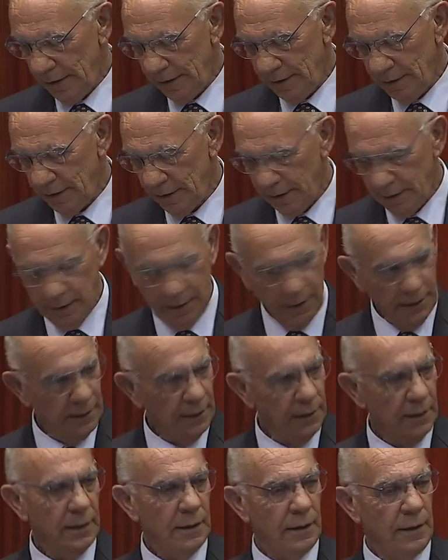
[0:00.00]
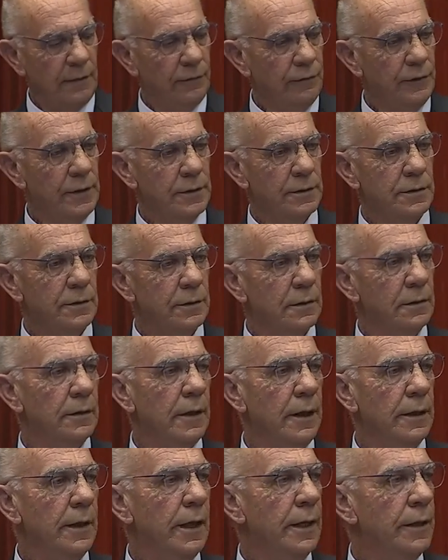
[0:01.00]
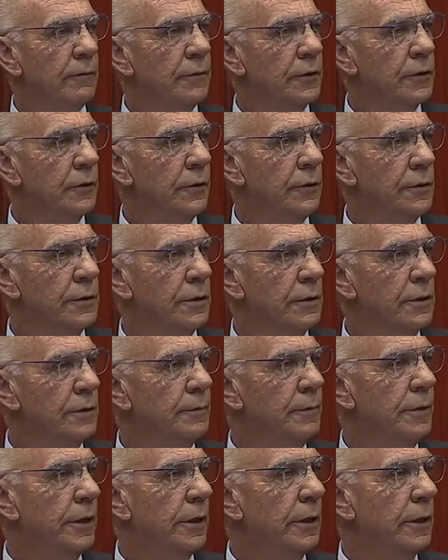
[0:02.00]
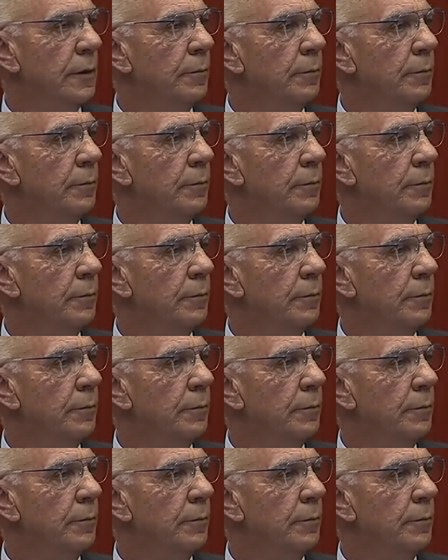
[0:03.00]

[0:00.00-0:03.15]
He said, if this young lady returns to this particular